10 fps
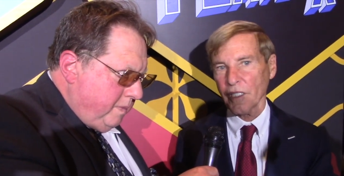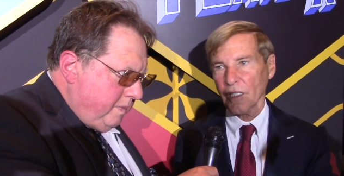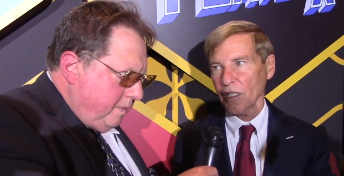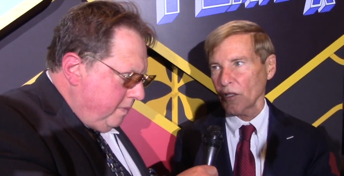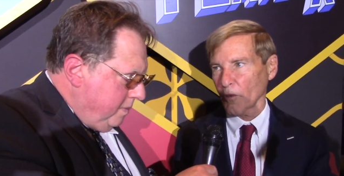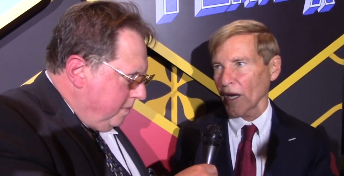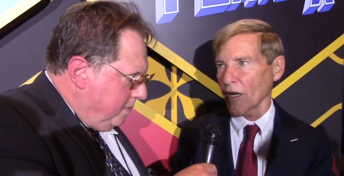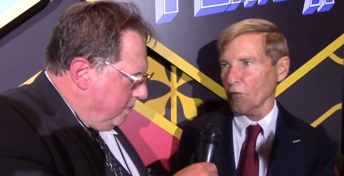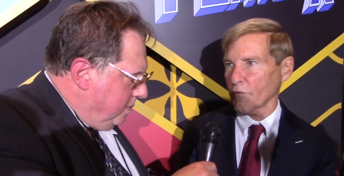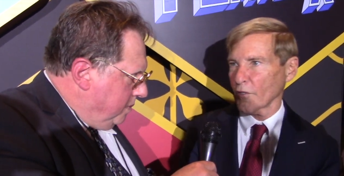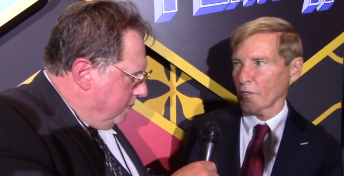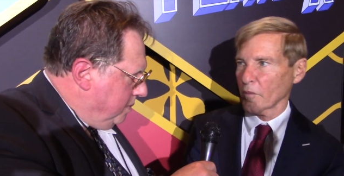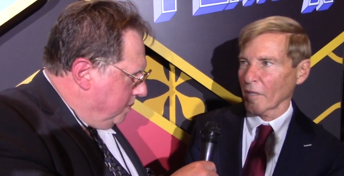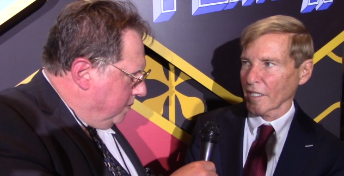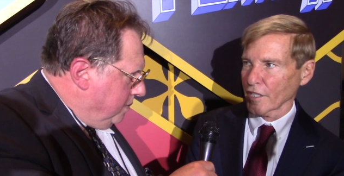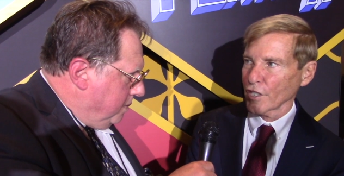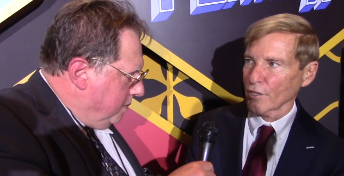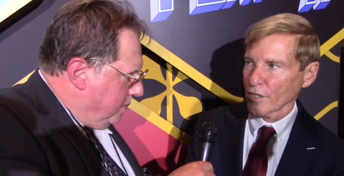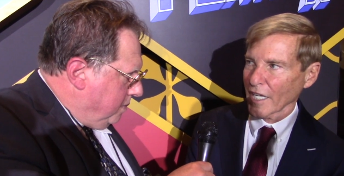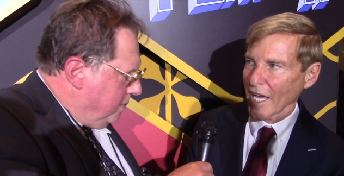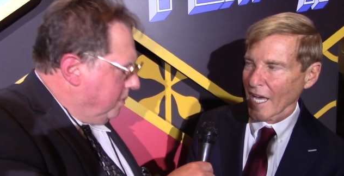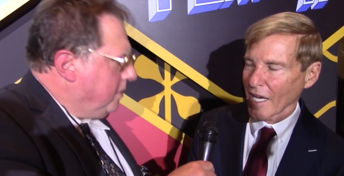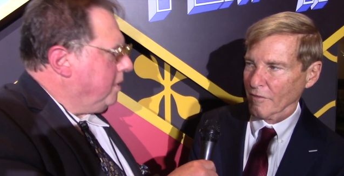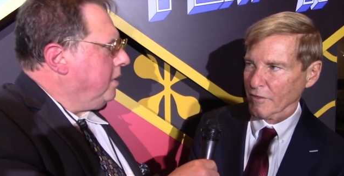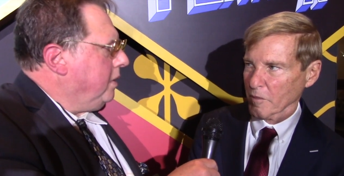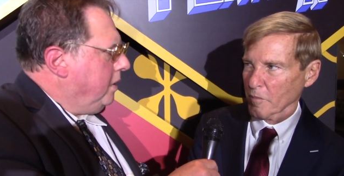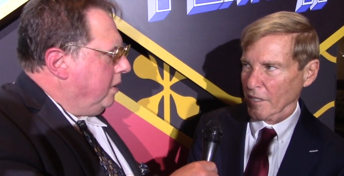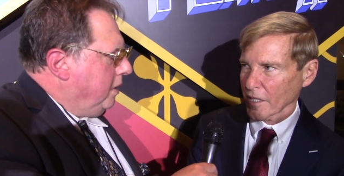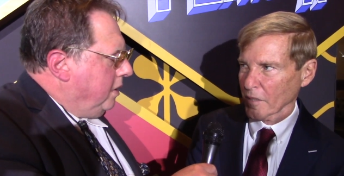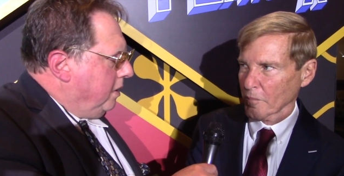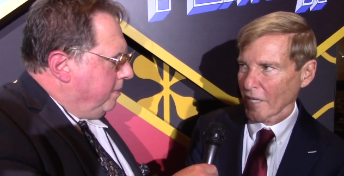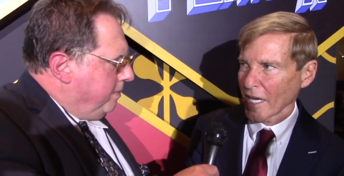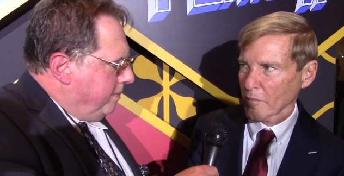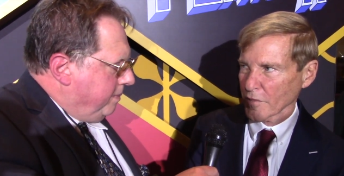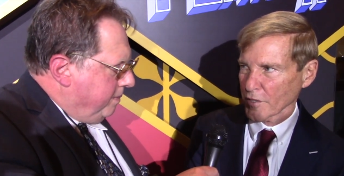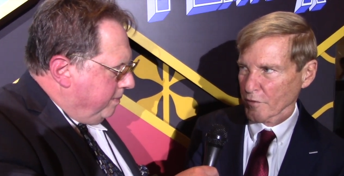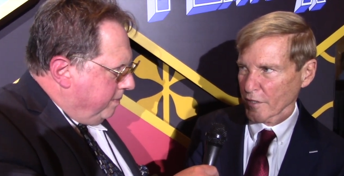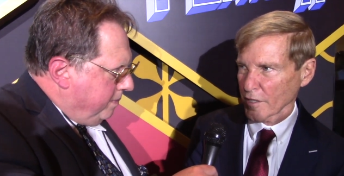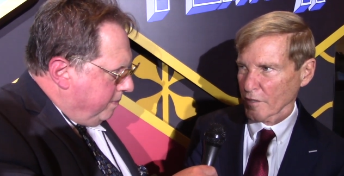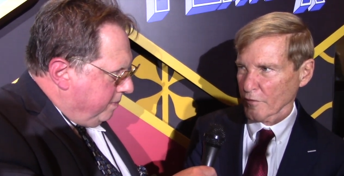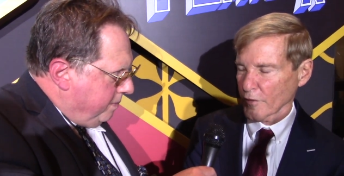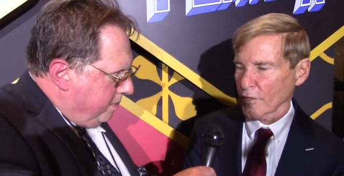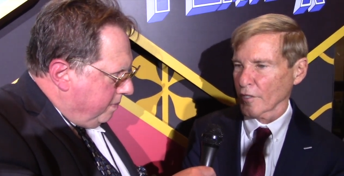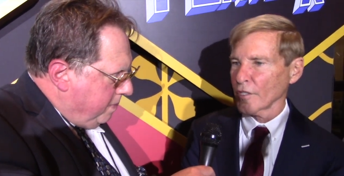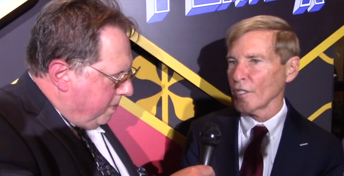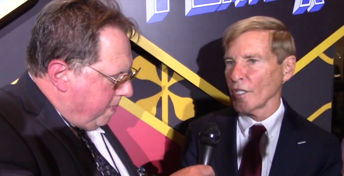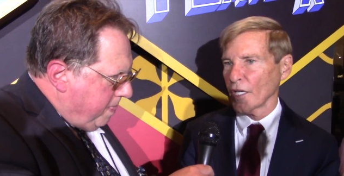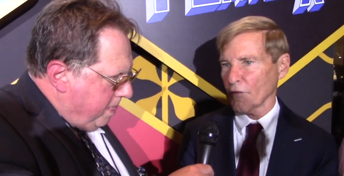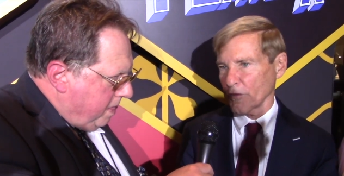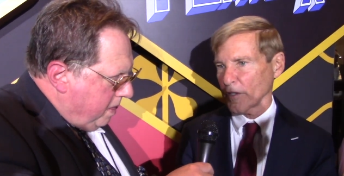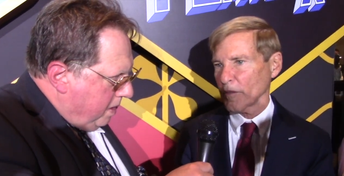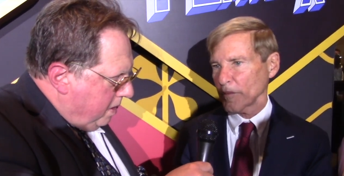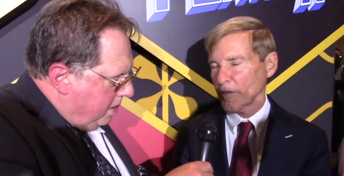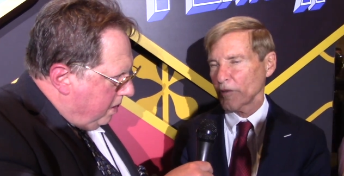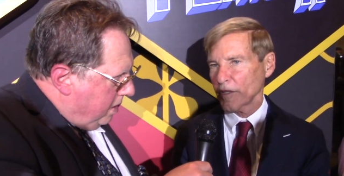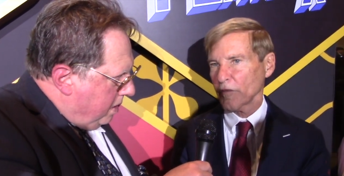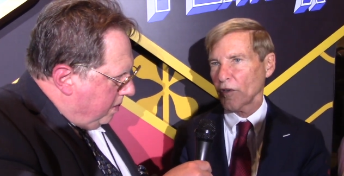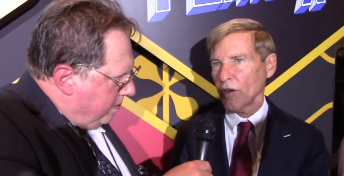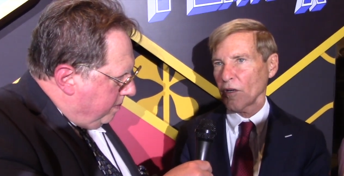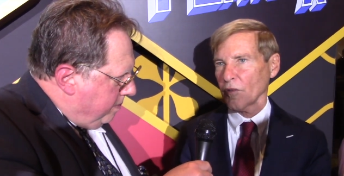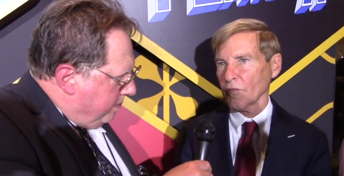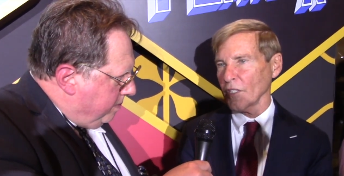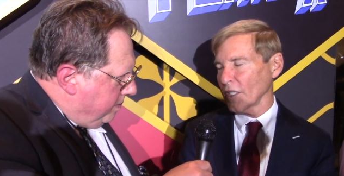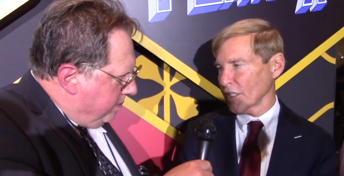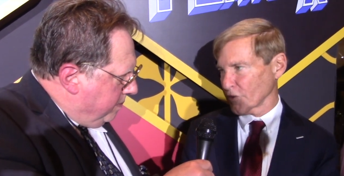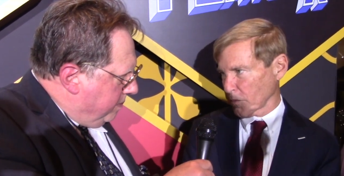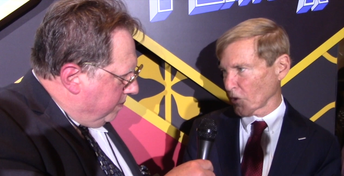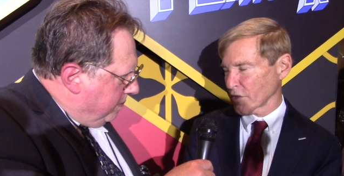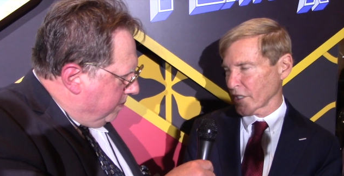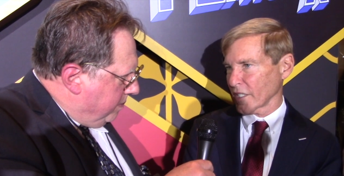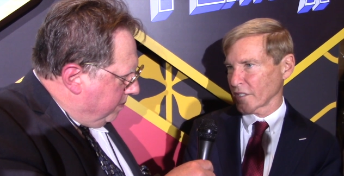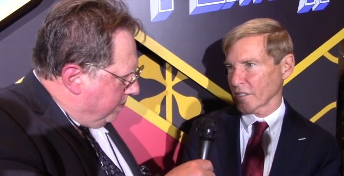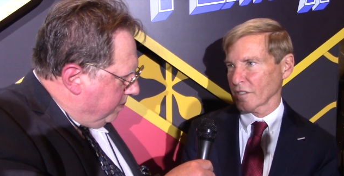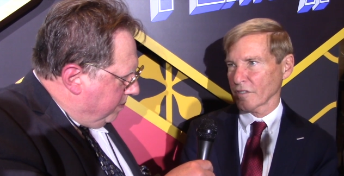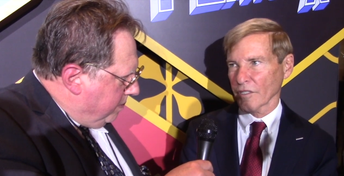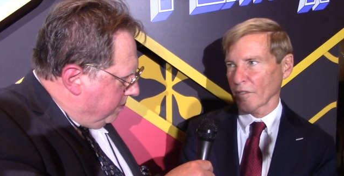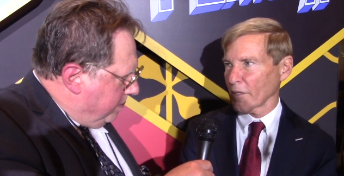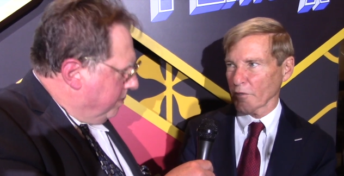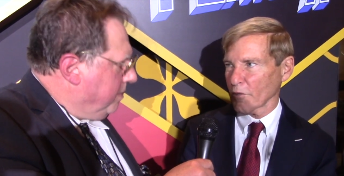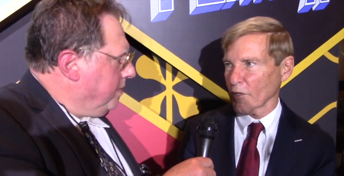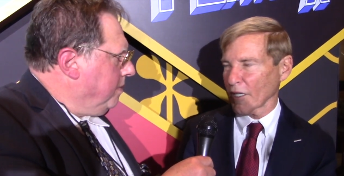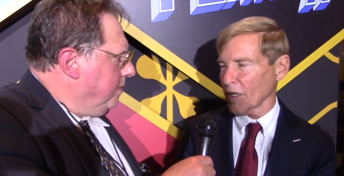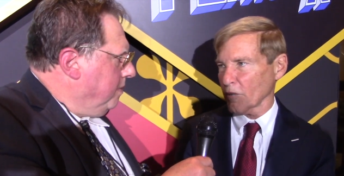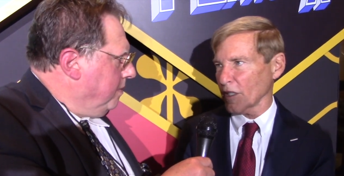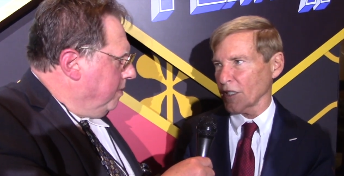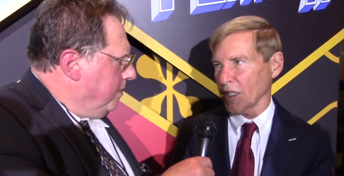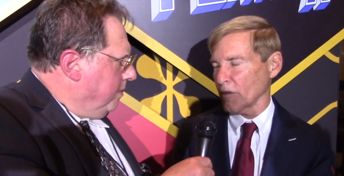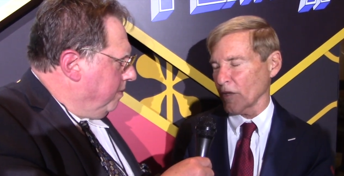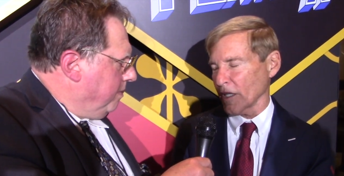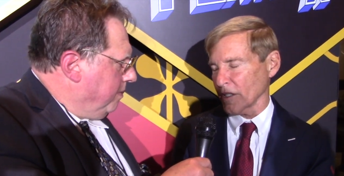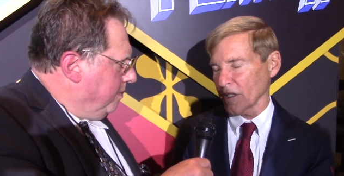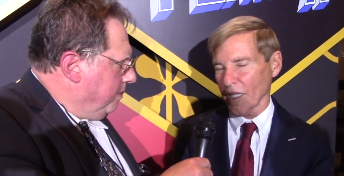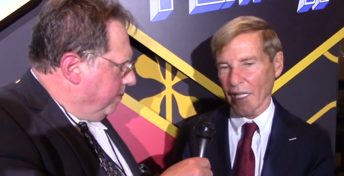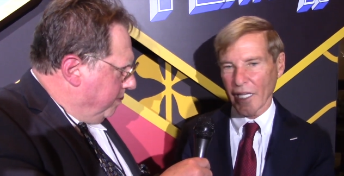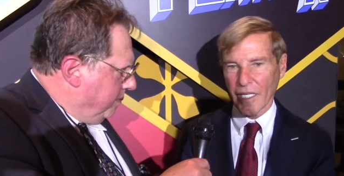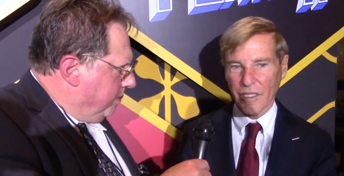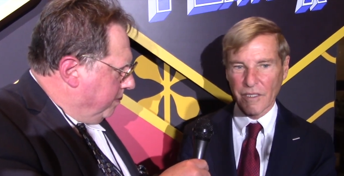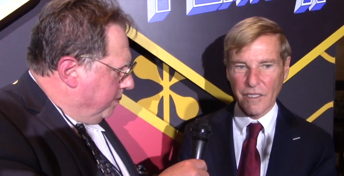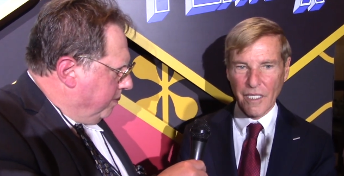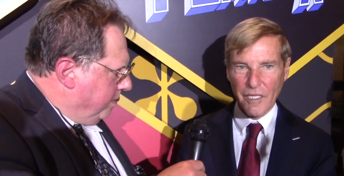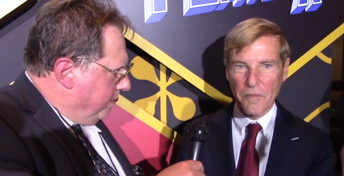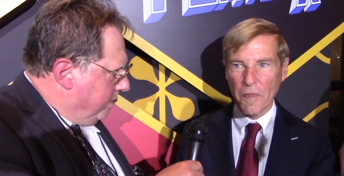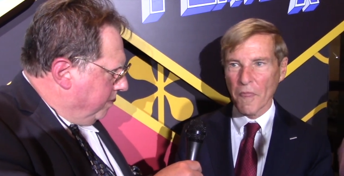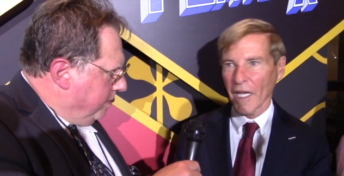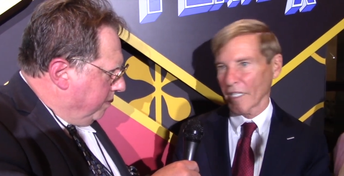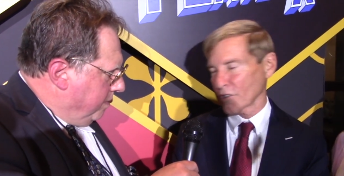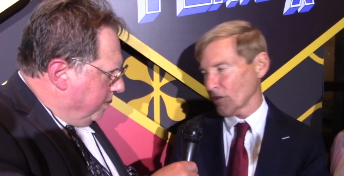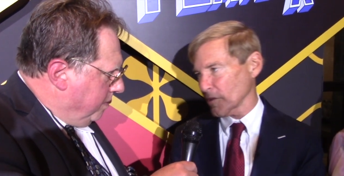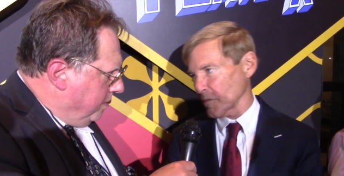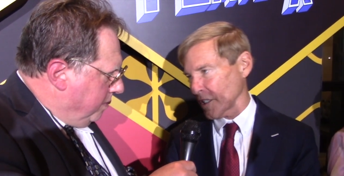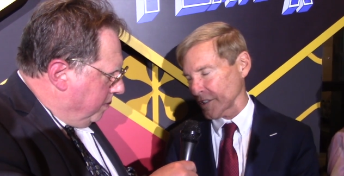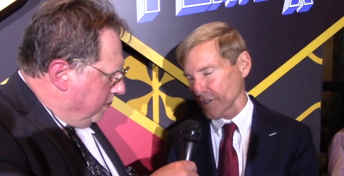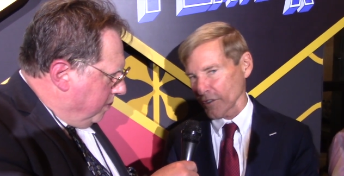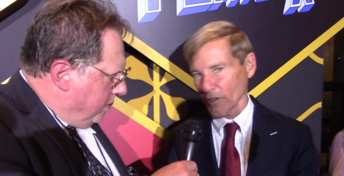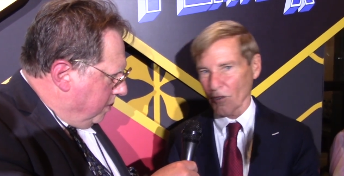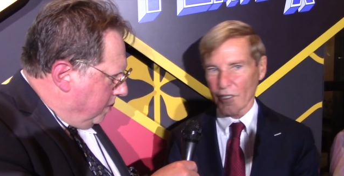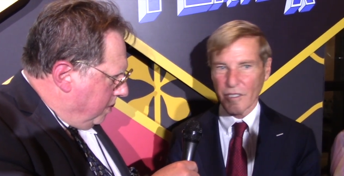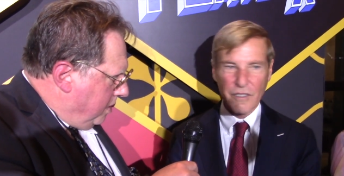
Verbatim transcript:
Speaker 1: around for about a year and a half to pick up atmosphere for a film that would involve a sports agent. So everywhere I went, he went. And I told him lots of stories.